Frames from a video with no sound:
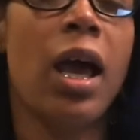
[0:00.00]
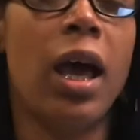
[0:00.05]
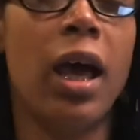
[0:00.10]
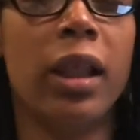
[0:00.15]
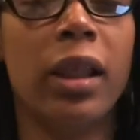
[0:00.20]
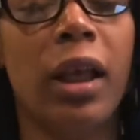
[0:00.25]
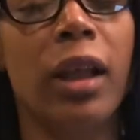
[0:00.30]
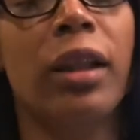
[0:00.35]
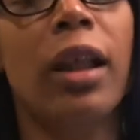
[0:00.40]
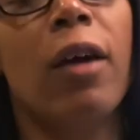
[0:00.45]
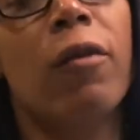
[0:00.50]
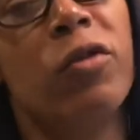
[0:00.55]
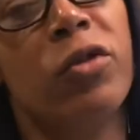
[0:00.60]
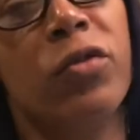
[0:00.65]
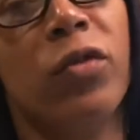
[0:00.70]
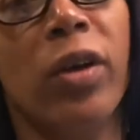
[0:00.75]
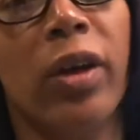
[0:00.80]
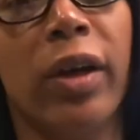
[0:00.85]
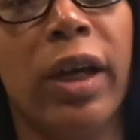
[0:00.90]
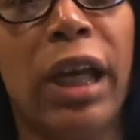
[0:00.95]
I thought that was
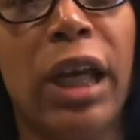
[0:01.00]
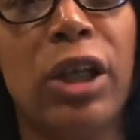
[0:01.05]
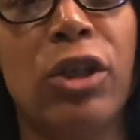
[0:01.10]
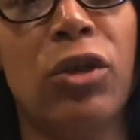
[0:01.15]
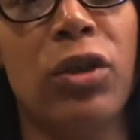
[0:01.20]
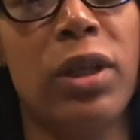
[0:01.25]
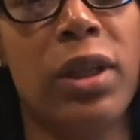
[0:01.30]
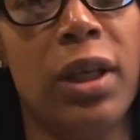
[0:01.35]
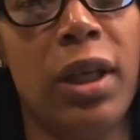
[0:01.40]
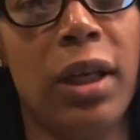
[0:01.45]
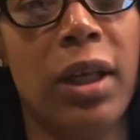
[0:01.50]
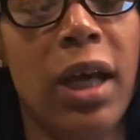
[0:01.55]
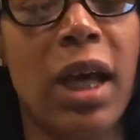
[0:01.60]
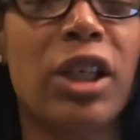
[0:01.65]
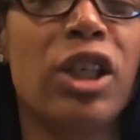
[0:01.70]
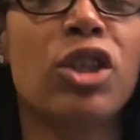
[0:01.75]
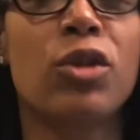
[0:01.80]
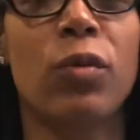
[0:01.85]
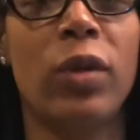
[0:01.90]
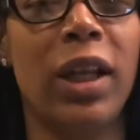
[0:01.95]
very interesting. I
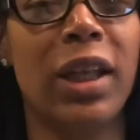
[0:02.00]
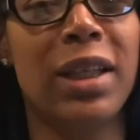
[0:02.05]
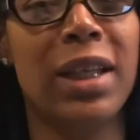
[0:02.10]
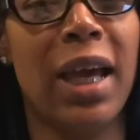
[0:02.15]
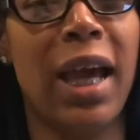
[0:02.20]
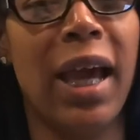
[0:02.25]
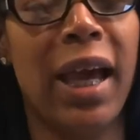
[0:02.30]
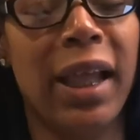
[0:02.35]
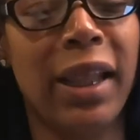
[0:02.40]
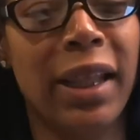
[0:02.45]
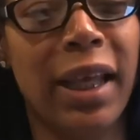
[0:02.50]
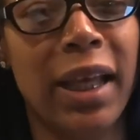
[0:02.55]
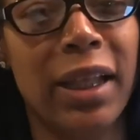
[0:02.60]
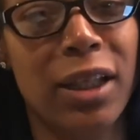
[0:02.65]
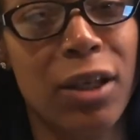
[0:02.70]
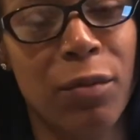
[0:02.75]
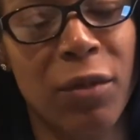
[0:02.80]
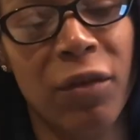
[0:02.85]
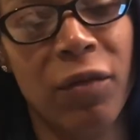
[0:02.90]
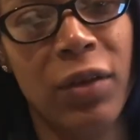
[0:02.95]
just wanted to add that
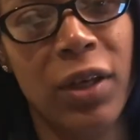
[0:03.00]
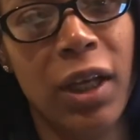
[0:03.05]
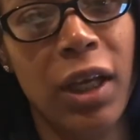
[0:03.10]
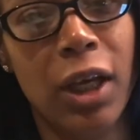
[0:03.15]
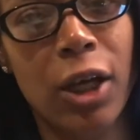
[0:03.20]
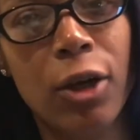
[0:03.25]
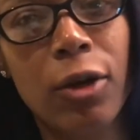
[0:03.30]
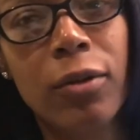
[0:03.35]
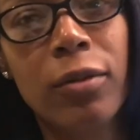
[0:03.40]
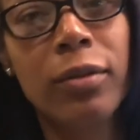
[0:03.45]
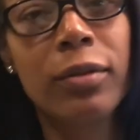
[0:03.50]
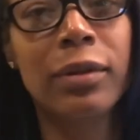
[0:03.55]
to my video.